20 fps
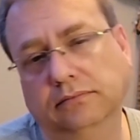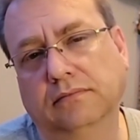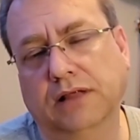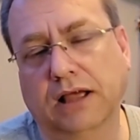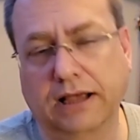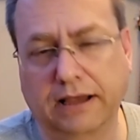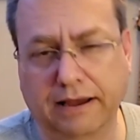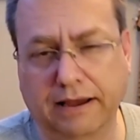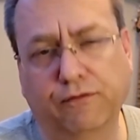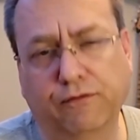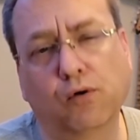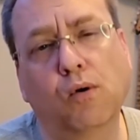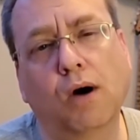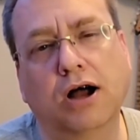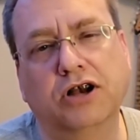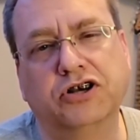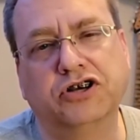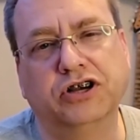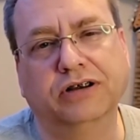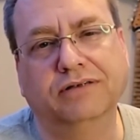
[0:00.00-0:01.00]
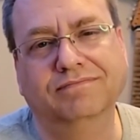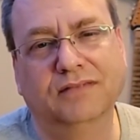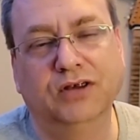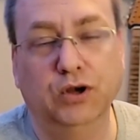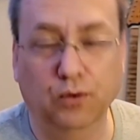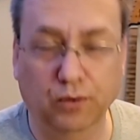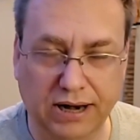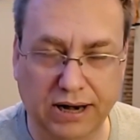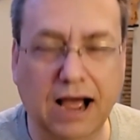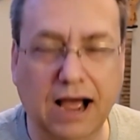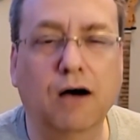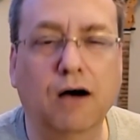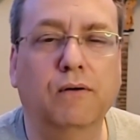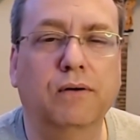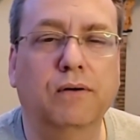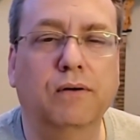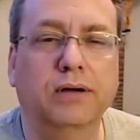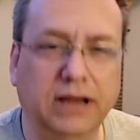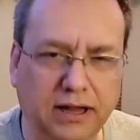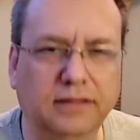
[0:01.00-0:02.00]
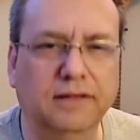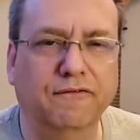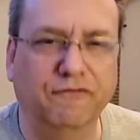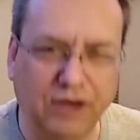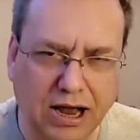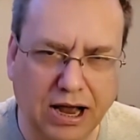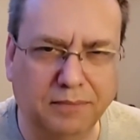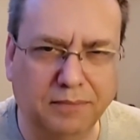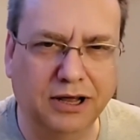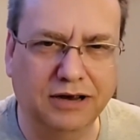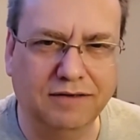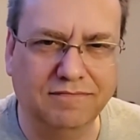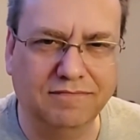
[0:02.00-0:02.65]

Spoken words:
Thank you for watching. You are now in the family.